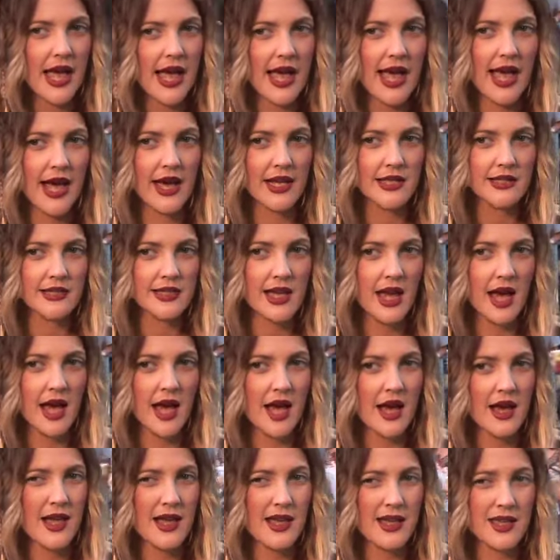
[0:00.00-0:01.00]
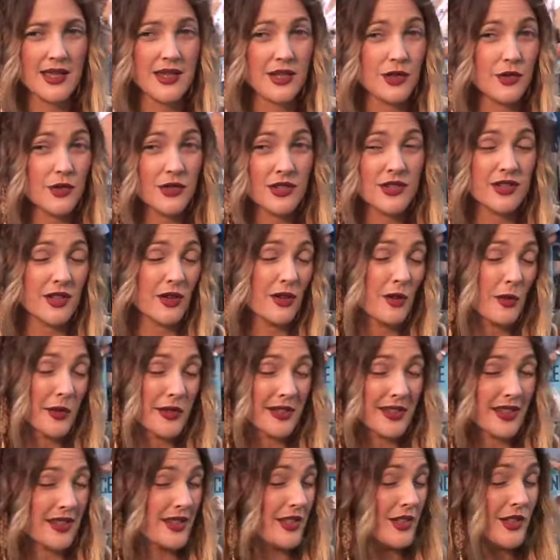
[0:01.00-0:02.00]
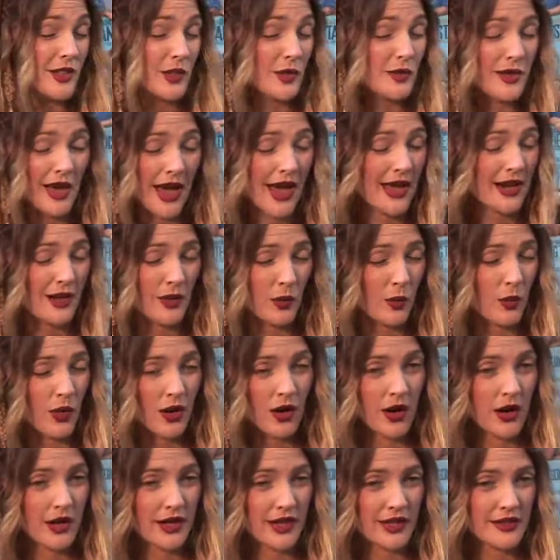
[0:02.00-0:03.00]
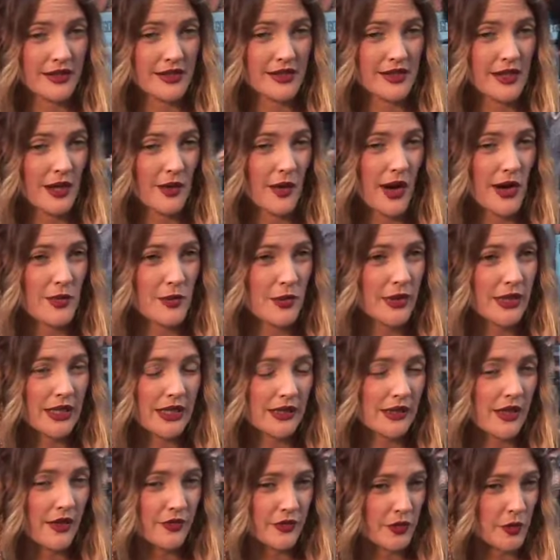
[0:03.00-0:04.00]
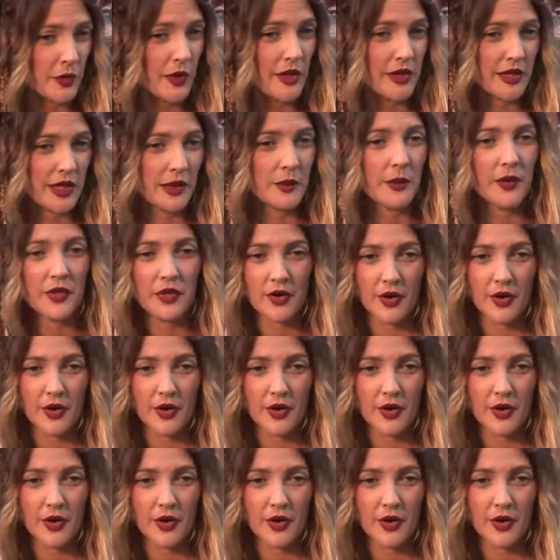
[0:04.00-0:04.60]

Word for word: and uh, you just don't always get to do that at work, and so I really loved working with